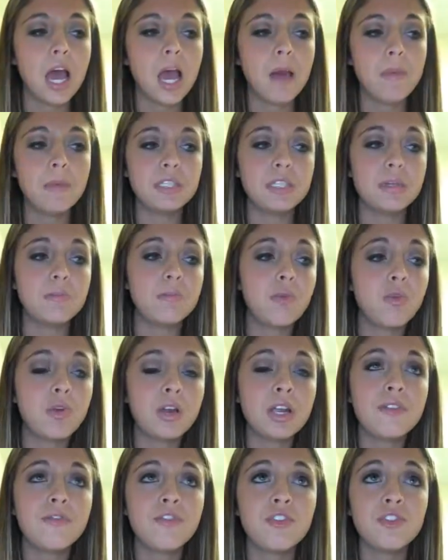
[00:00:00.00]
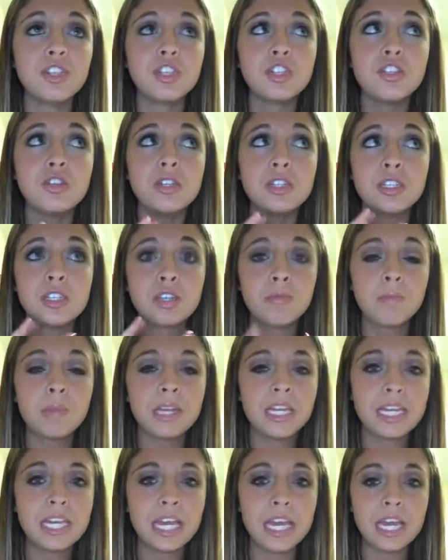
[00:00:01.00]
It's important for the students to
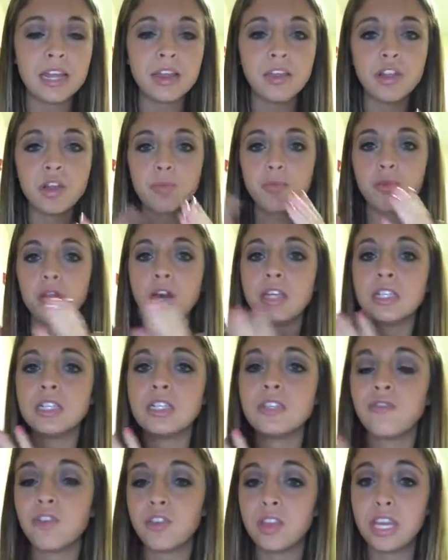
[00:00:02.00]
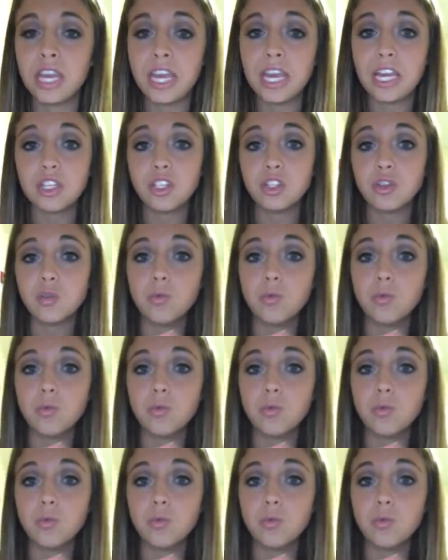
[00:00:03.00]
begin their process for the end.